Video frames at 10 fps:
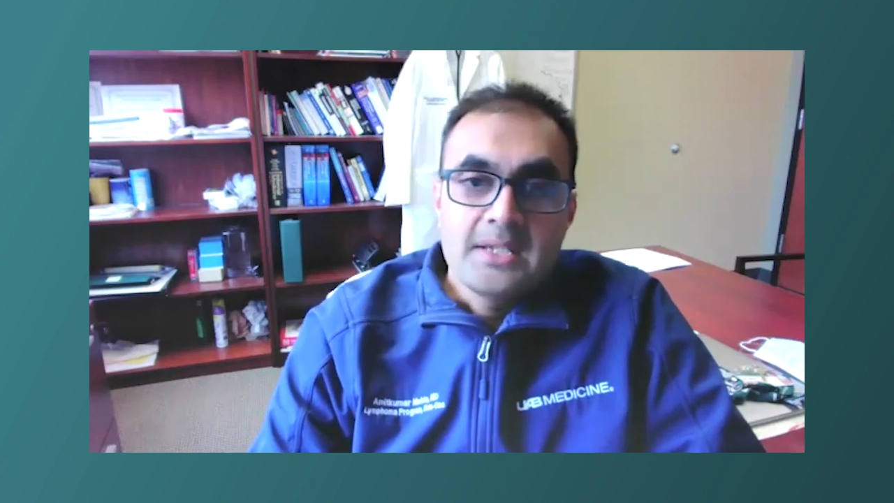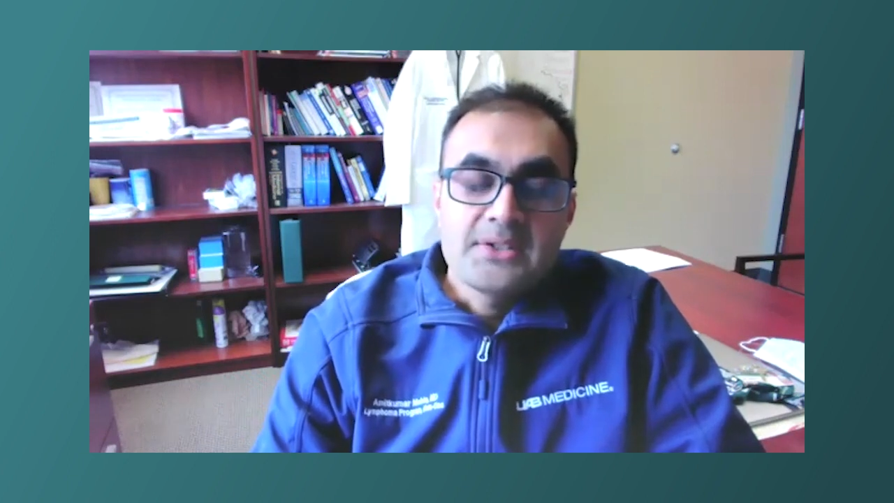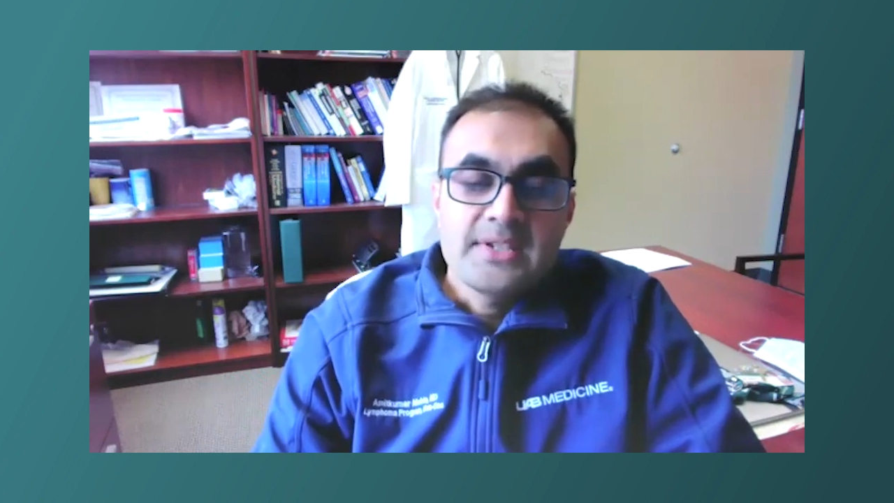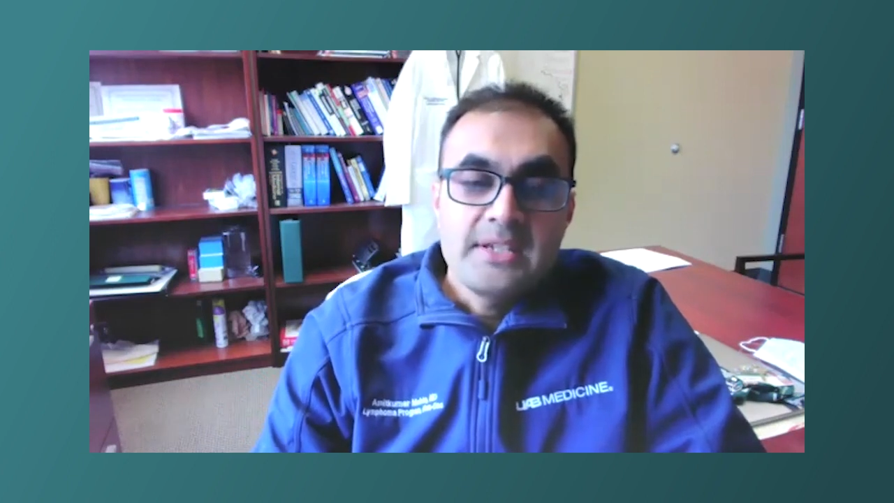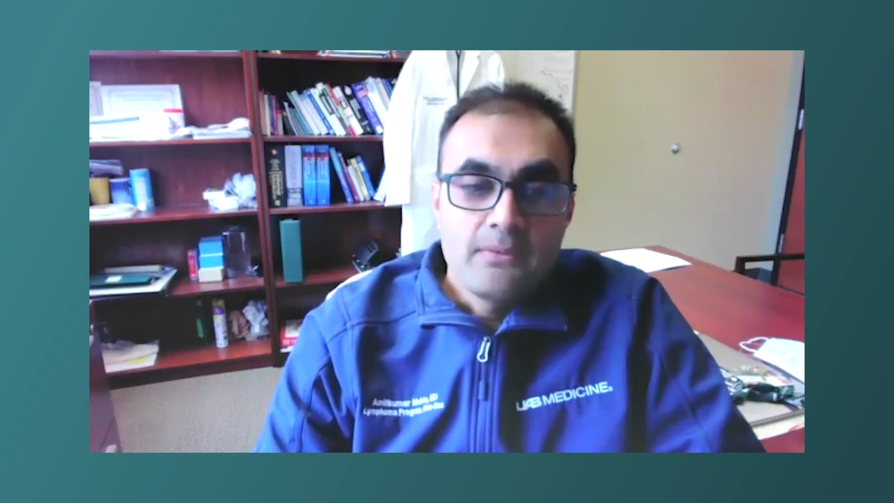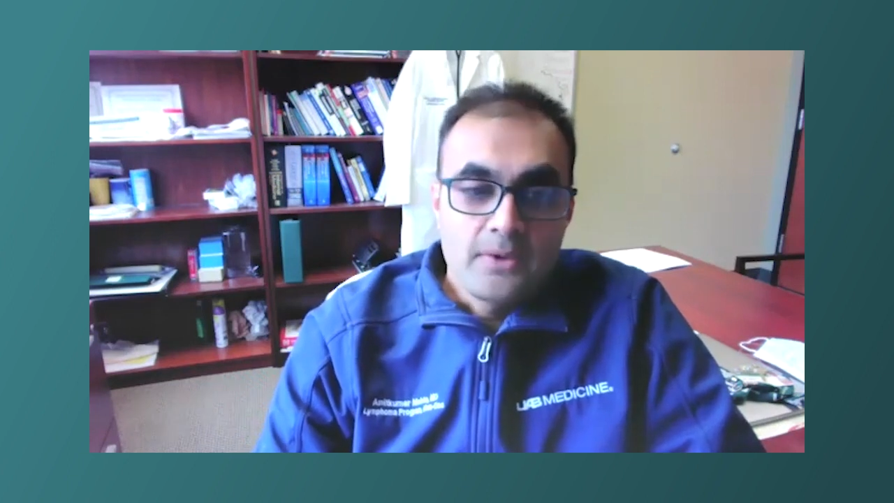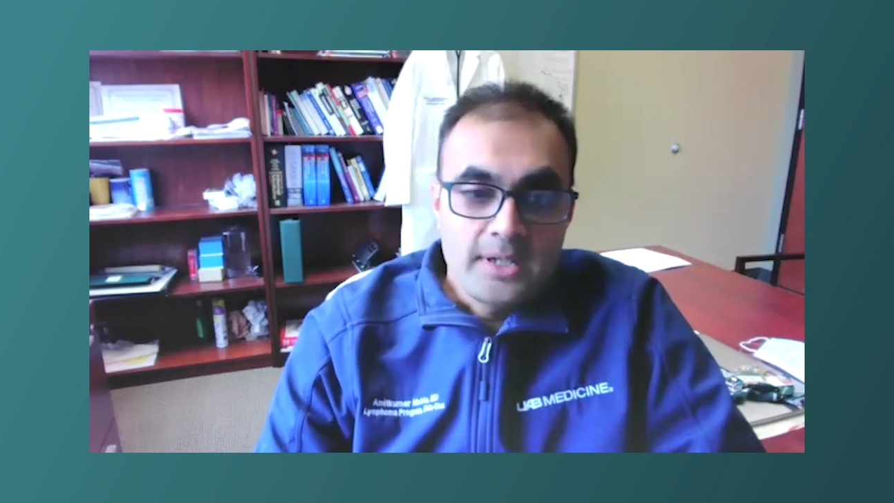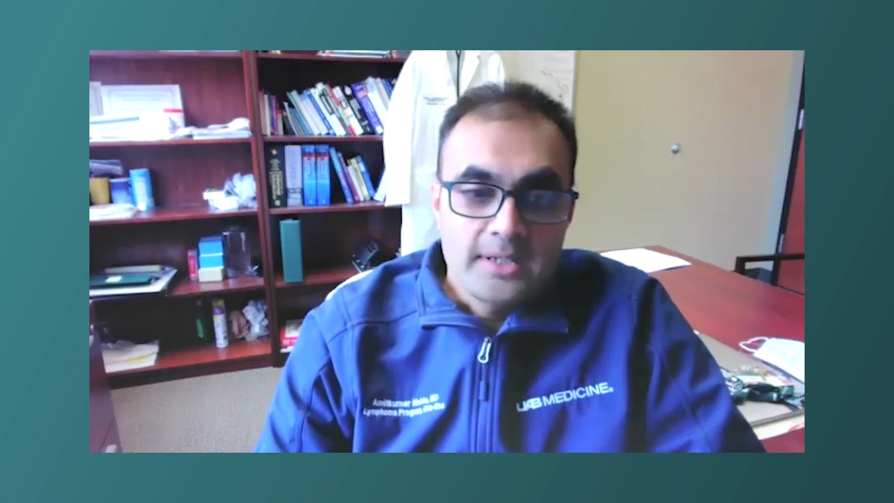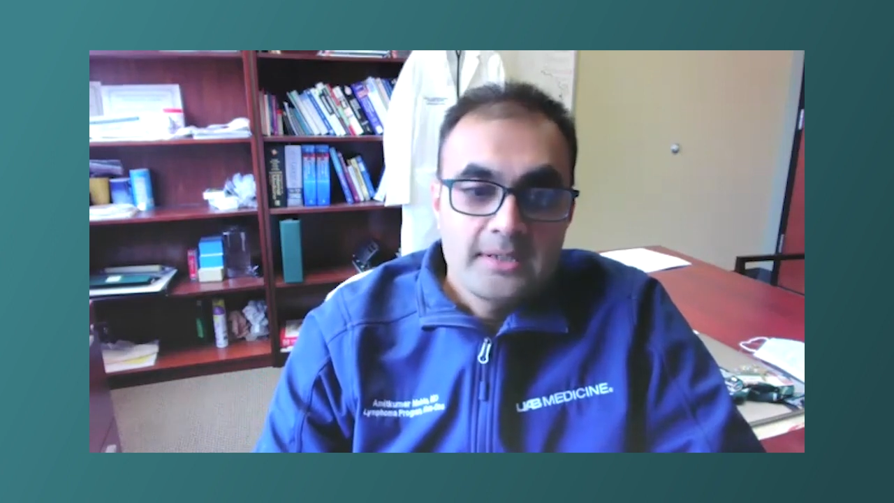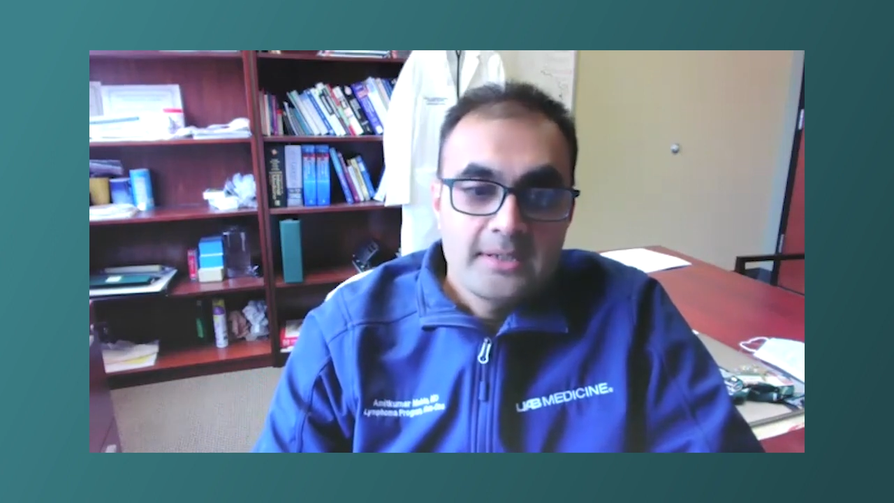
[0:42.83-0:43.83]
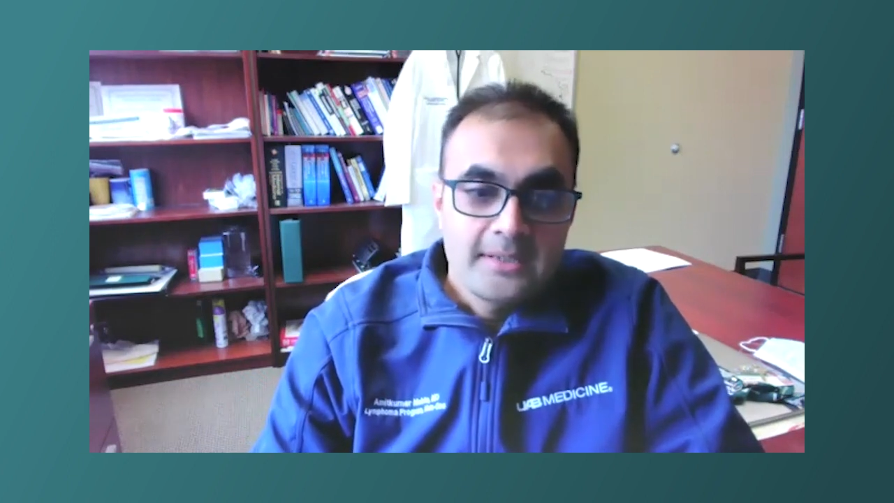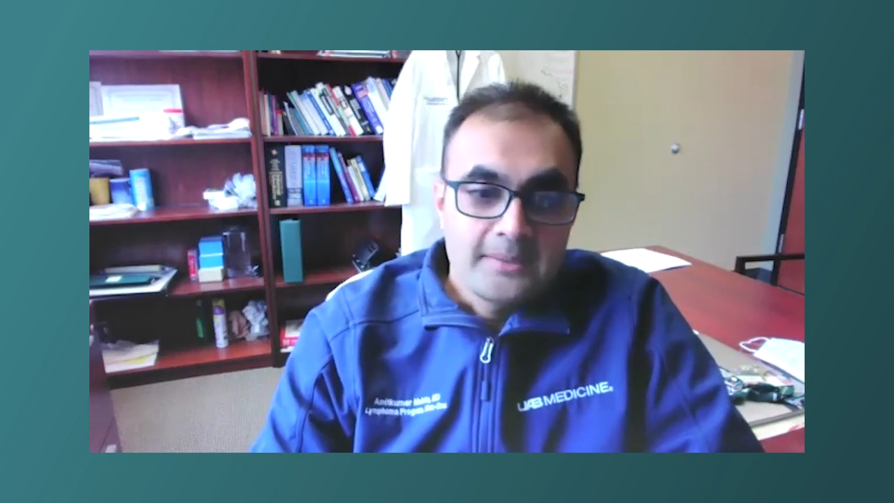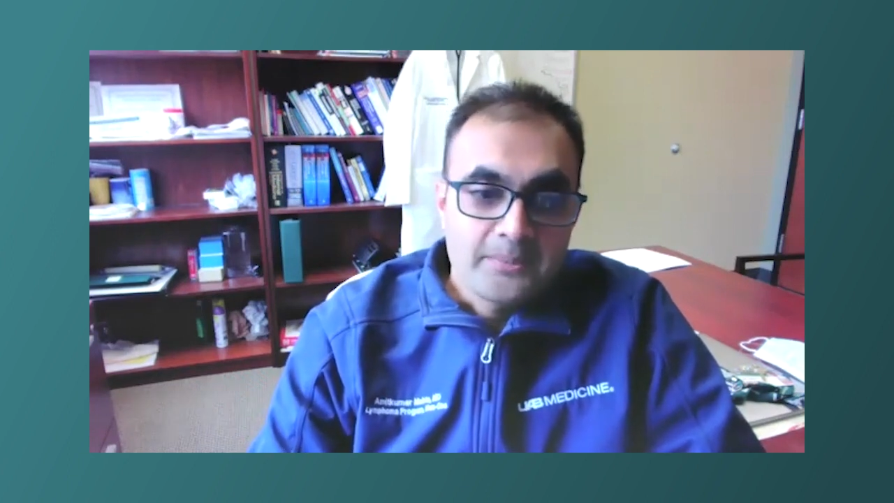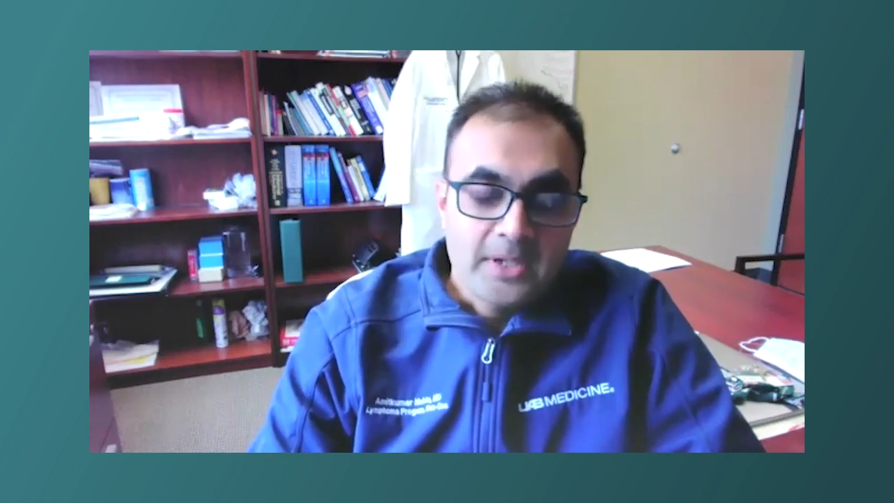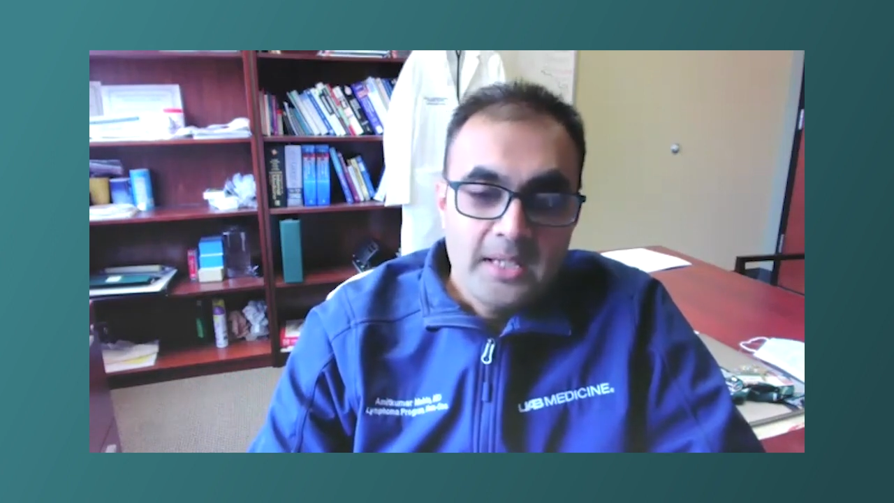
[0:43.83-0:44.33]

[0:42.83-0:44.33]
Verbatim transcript: C word, and